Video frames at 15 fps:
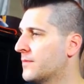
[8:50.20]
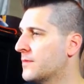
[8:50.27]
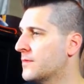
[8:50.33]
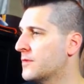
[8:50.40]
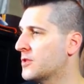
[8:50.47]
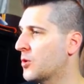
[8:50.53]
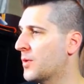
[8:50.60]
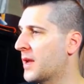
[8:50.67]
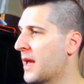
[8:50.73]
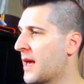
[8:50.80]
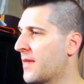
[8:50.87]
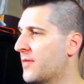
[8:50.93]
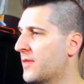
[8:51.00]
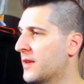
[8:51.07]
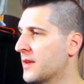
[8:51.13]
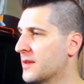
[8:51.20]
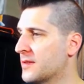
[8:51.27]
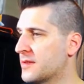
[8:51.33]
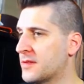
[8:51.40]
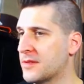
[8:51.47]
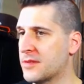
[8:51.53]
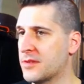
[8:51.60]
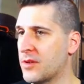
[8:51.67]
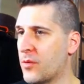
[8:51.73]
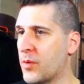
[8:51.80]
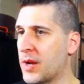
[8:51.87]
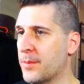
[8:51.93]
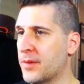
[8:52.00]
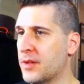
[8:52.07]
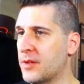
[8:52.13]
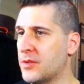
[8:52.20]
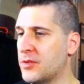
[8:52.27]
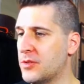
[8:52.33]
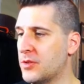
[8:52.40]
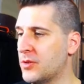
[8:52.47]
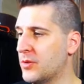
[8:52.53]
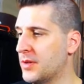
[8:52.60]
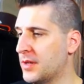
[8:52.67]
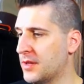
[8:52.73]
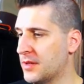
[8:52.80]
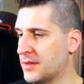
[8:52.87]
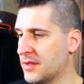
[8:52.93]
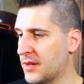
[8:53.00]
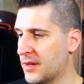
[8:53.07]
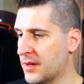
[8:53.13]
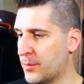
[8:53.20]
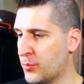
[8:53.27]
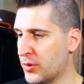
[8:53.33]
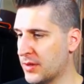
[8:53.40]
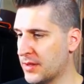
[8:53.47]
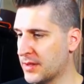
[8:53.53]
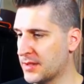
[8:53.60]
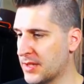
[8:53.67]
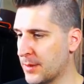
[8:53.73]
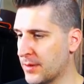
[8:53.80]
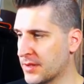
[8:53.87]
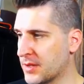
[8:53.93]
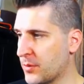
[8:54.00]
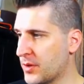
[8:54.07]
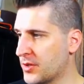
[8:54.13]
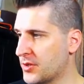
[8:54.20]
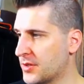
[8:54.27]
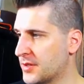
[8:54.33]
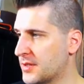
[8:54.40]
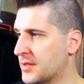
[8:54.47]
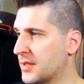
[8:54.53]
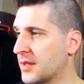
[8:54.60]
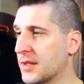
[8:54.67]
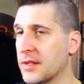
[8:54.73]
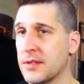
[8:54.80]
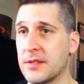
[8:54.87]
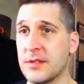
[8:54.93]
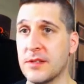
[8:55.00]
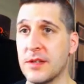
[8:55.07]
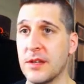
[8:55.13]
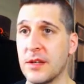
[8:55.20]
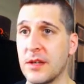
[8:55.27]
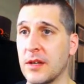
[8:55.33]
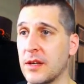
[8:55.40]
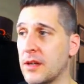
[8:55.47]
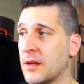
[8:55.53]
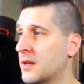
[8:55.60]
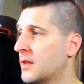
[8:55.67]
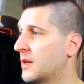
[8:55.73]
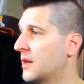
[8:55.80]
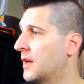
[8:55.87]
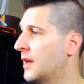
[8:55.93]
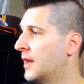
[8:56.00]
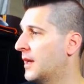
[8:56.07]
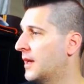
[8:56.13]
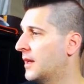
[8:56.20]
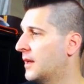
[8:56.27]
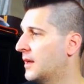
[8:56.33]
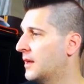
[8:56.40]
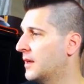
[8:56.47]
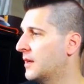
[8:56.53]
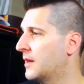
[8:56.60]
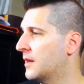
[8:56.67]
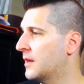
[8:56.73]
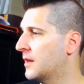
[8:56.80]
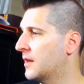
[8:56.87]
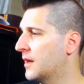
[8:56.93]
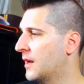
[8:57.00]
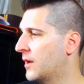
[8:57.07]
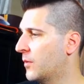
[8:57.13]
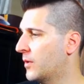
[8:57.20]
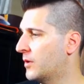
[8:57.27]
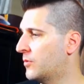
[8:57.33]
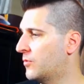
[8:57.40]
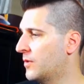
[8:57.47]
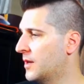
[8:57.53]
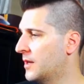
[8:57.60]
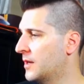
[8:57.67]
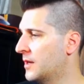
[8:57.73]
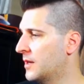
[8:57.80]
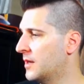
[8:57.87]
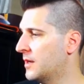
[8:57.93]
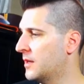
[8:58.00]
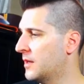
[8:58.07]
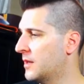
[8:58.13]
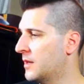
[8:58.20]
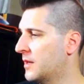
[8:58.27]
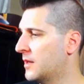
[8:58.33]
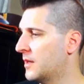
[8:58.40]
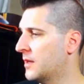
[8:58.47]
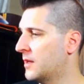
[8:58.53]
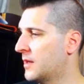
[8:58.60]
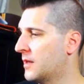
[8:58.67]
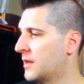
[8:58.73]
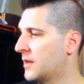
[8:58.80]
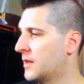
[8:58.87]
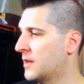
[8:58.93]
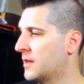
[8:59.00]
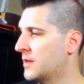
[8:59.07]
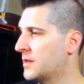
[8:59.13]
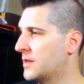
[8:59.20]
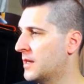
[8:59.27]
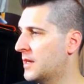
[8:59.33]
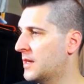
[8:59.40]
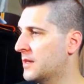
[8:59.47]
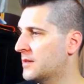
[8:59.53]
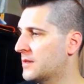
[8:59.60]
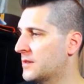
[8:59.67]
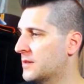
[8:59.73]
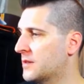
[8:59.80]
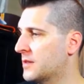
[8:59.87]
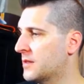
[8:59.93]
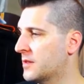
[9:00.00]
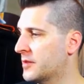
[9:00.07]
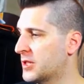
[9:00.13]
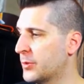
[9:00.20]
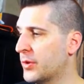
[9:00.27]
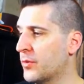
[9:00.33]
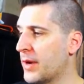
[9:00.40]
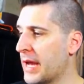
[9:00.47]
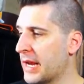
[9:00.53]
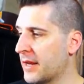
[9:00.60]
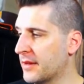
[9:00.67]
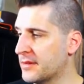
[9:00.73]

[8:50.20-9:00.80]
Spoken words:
So we got this. So what I'm going to do is I'm going to bring this up because I want you to see this. And I want to run test. So we ran it.